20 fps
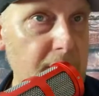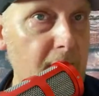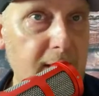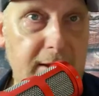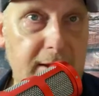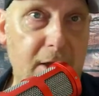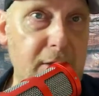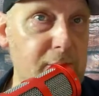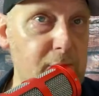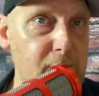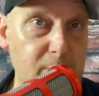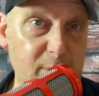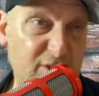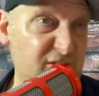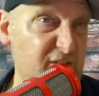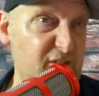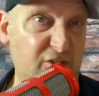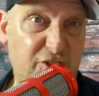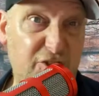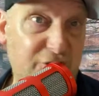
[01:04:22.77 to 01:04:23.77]
our local,
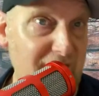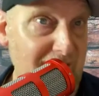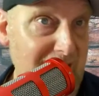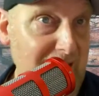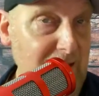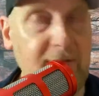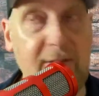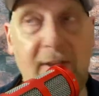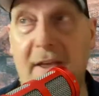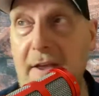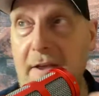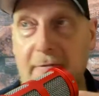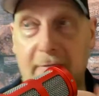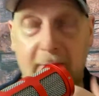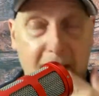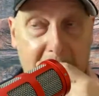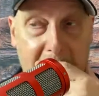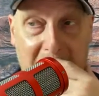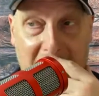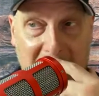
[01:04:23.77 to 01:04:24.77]
which are shit,
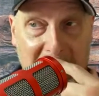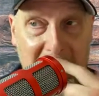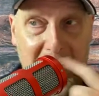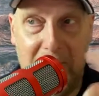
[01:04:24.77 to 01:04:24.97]
right?